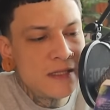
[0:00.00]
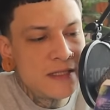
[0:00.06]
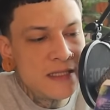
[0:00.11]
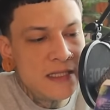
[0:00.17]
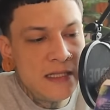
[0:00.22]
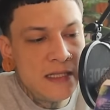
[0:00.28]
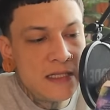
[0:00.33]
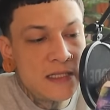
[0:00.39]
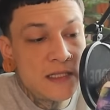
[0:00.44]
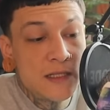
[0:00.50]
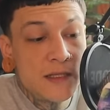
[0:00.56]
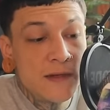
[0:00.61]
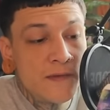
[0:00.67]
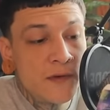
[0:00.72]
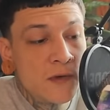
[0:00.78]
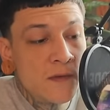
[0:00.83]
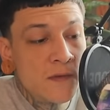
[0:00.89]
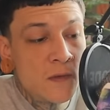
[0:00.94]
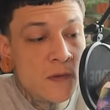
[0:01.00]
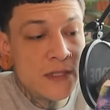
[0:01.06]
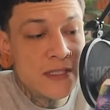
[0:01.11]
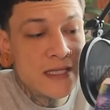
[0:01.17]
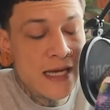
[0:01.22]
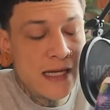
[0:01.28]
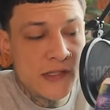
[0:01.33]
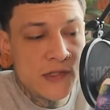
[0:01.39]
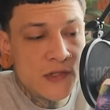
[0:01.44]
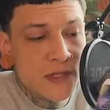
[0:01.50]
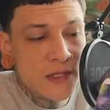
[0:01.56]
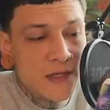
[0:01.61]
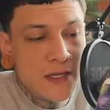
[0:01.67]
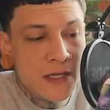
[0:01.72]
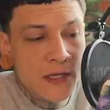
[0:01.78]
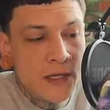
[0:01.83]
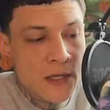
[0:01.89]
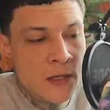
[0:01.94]
teeny sliver of what's actually
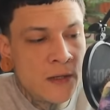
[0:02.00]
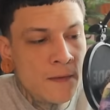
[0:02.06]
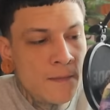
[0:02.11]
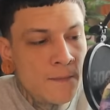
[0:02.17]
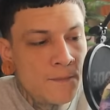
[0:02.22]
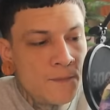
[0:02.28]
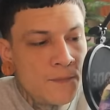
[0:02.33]
there?